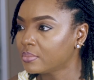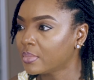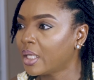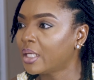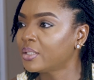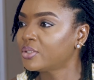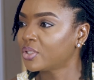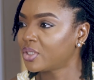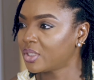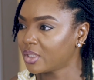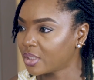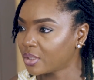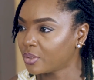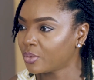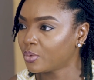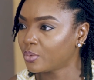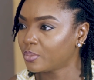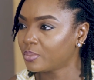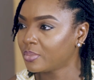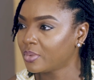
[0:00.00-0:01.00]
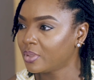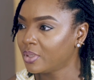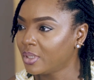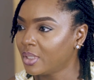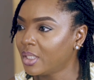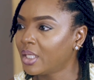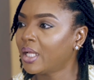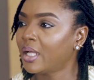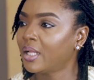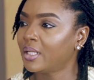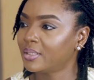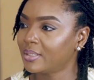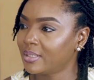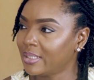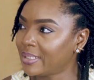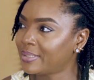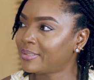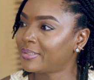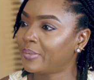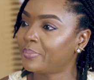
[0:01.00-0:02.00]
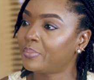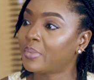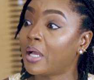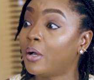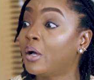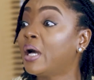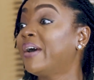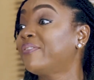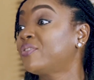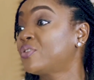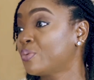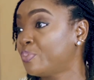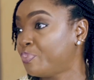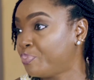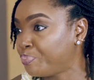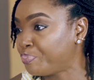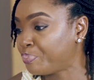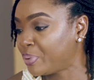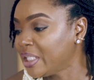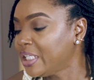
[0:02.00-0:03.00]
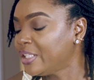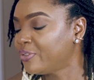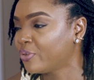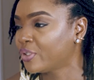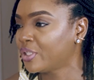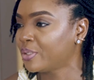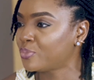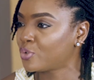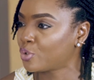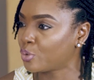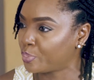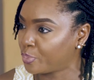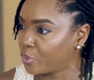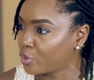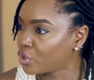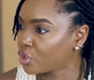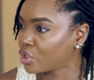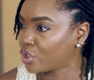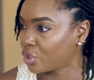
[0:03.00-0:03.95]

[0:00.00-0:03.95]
I'll just sit at home. I'll have to plead for them to push the